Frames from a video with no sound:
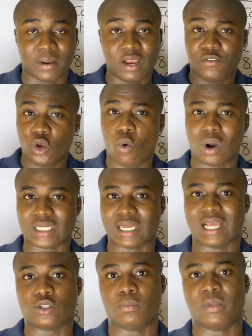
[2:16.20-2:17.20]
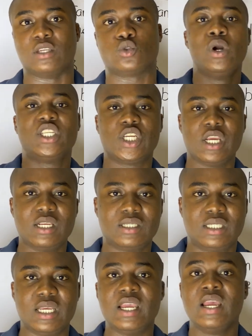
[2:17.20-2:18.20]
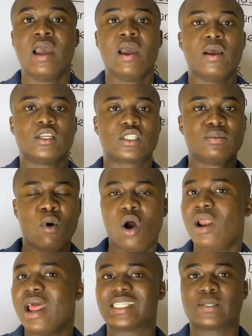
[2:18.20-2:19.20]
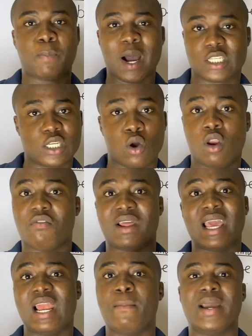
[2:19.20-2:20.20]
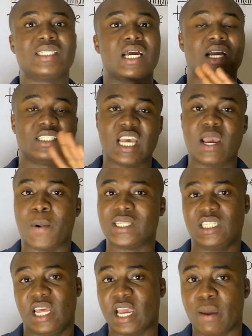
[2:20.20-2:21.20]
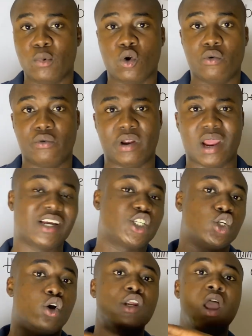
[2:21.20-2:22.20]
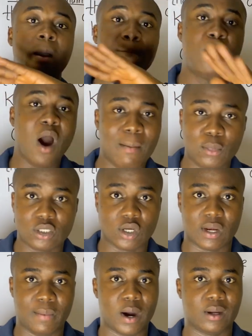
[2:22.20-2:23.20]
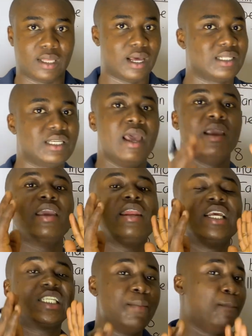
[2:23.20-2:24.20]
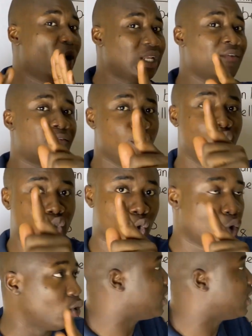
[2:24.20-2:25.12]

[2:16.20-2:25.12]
believe you know what an atom is, which is the smallest particle of an element that can take part in a chemical reaction. But I'm not talking about that. It is important for you to know